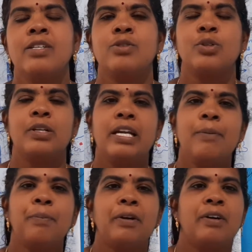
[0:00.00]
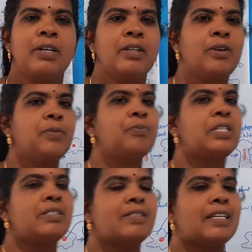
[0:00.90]
So
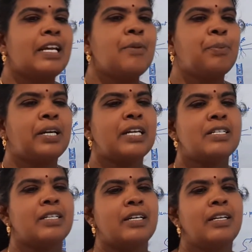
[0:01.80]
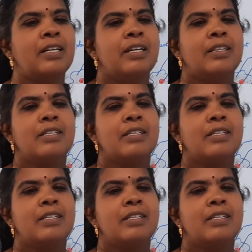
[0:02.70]
this reproduction,